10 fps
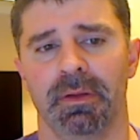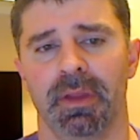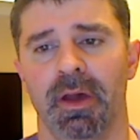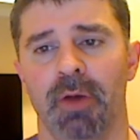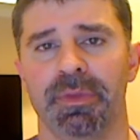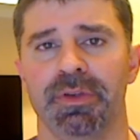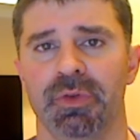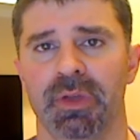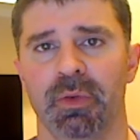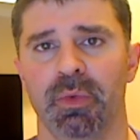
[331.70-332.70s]
the help that
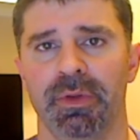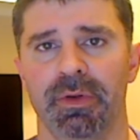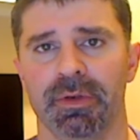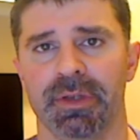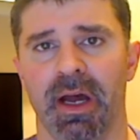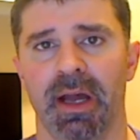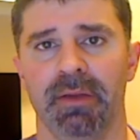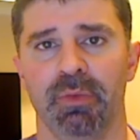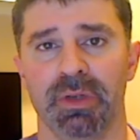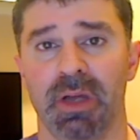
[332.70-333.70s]
you get with your
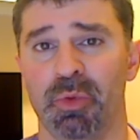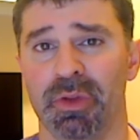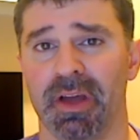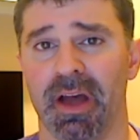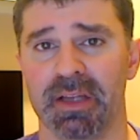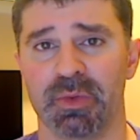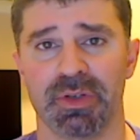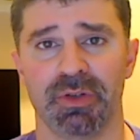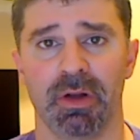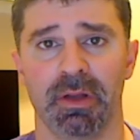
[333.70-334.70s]
diet. A couple of the guys were
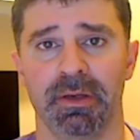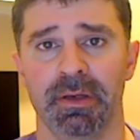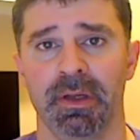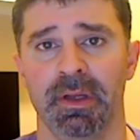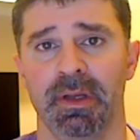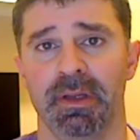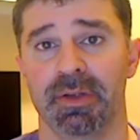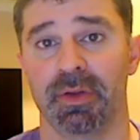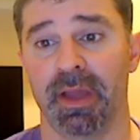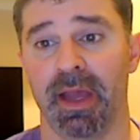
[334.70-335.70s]
struggling,
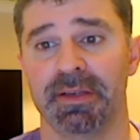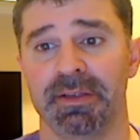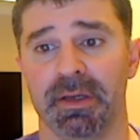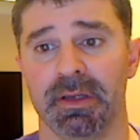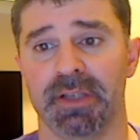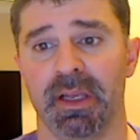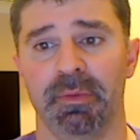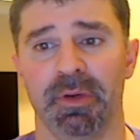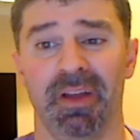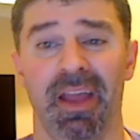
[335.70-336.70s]
so they asked
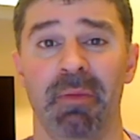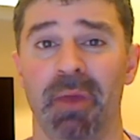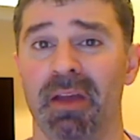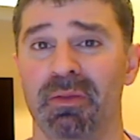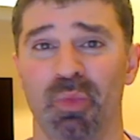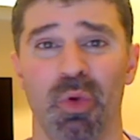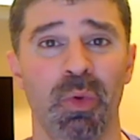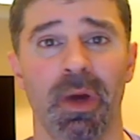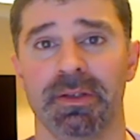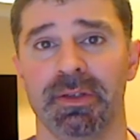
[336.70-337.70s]
Jacob, you know, hey man, what
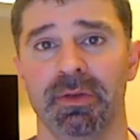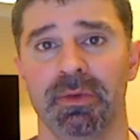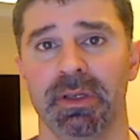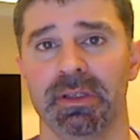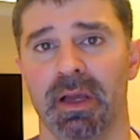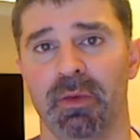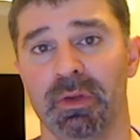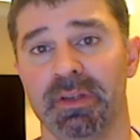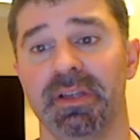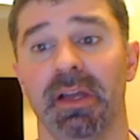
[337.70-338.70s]
do I do? And he's like,
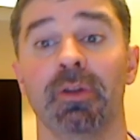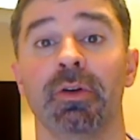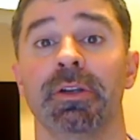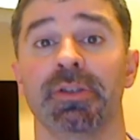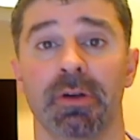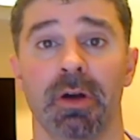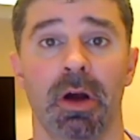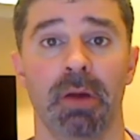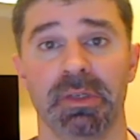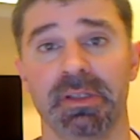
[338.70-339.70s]
well, let's take a look at your
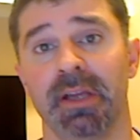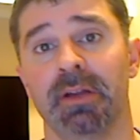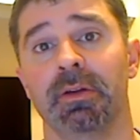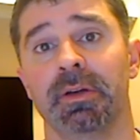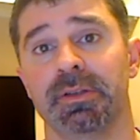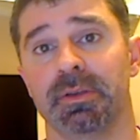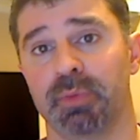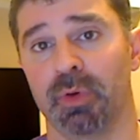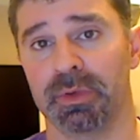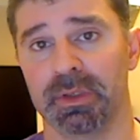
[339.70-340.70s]
carbs. Let's take a look at your
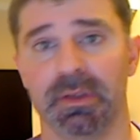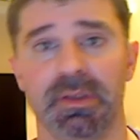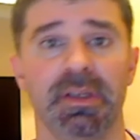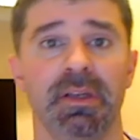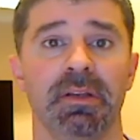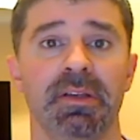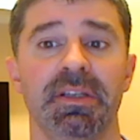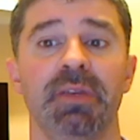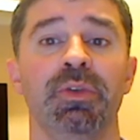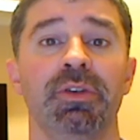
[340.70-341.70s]
protein. Let's
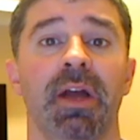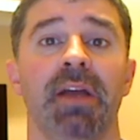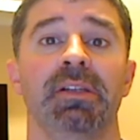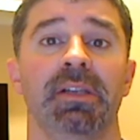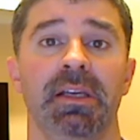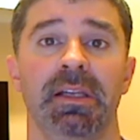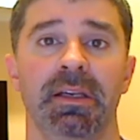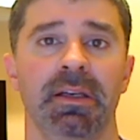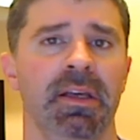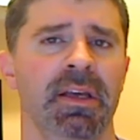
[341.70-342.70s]
see what you're actually
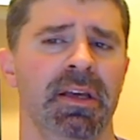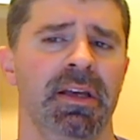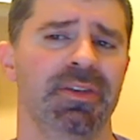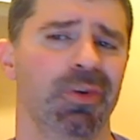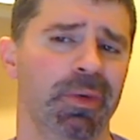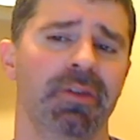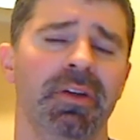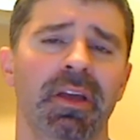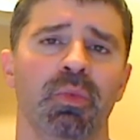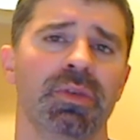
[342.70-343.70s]
eating. And so, I mean,
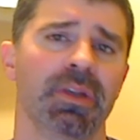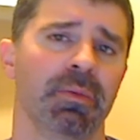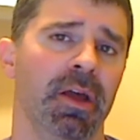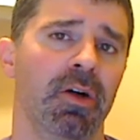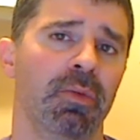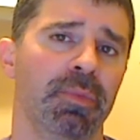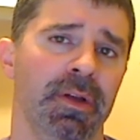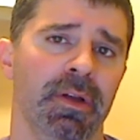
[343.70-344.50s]
they're getting some help